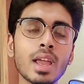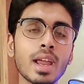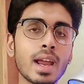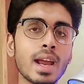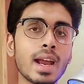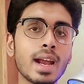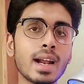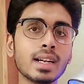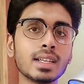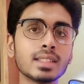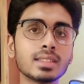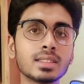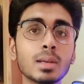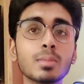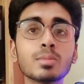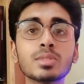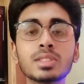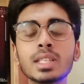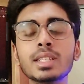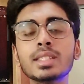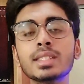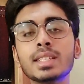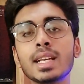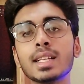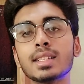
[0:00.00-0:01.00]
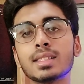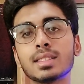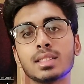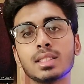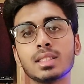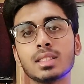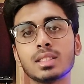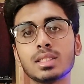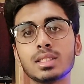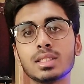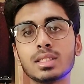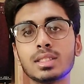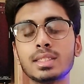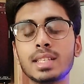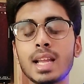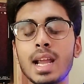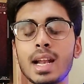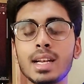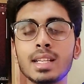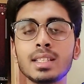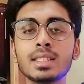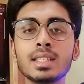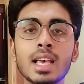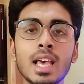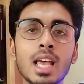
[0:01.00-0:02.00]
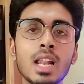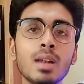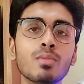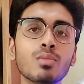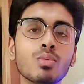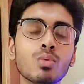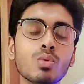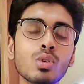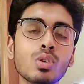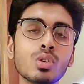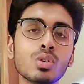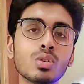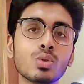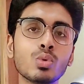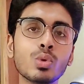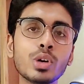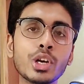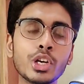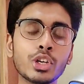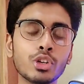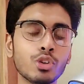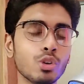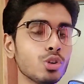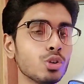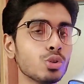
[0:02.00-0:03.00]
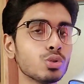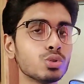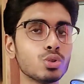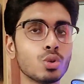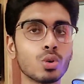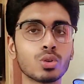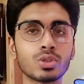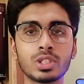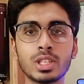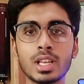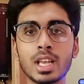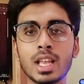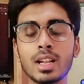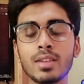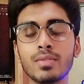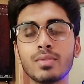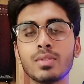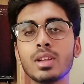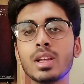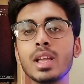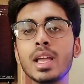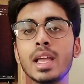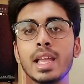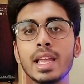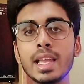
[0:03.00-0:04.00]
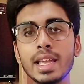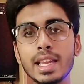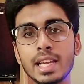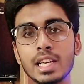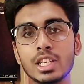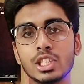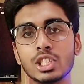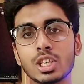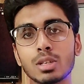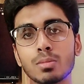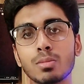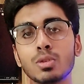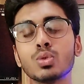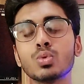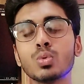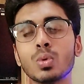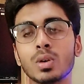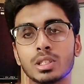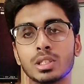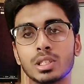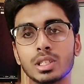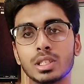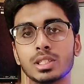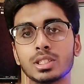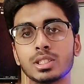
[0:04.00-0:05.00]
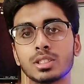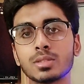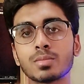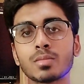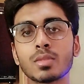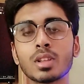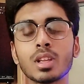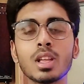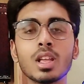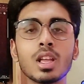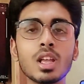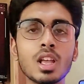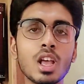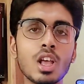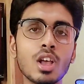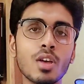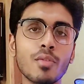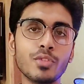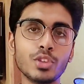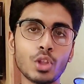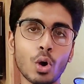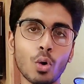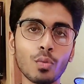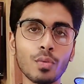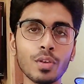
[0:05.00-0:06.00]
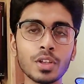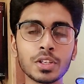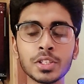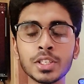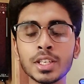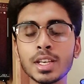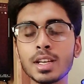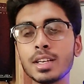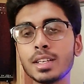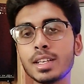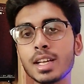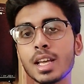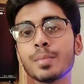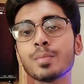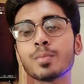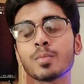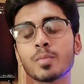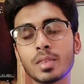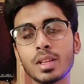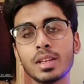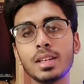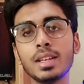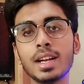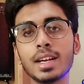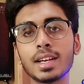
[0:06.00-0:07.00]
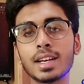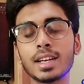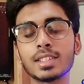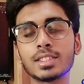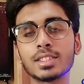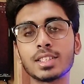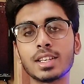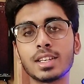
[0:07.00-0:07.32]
and some sentences that is helpful to introduce yourself in German to others. Without wasting any time, let's get